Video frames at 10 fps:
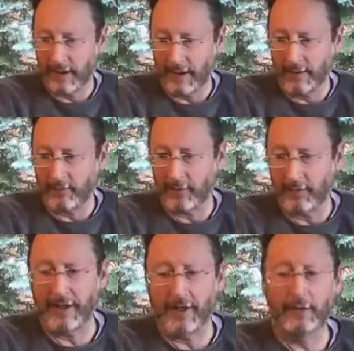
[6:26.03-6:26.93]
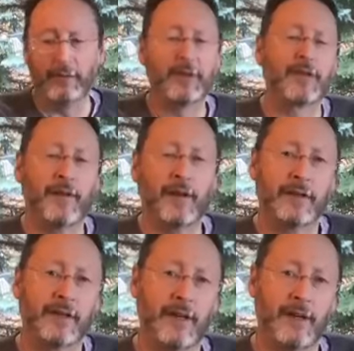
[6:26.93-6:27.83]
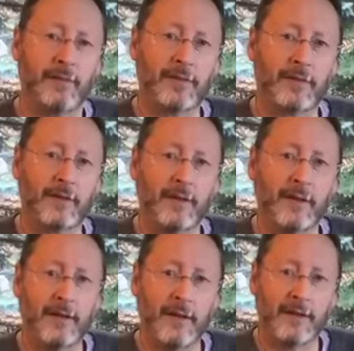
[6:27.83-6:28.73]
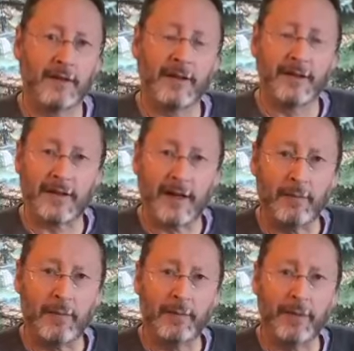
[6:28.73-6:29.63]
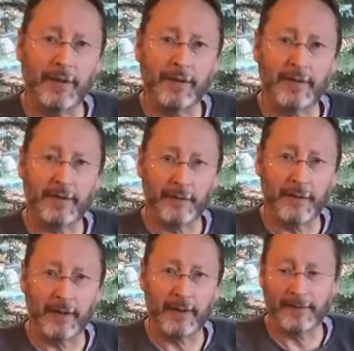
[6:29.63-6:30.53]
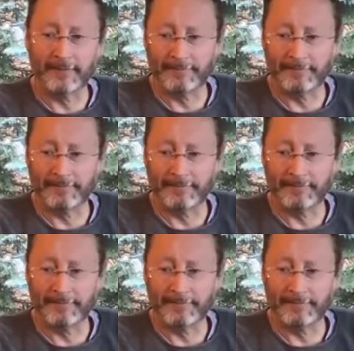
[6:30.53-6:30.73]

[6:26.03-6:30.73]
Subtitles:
came from my numerous failed attempts at trying to stop my parents from drinking.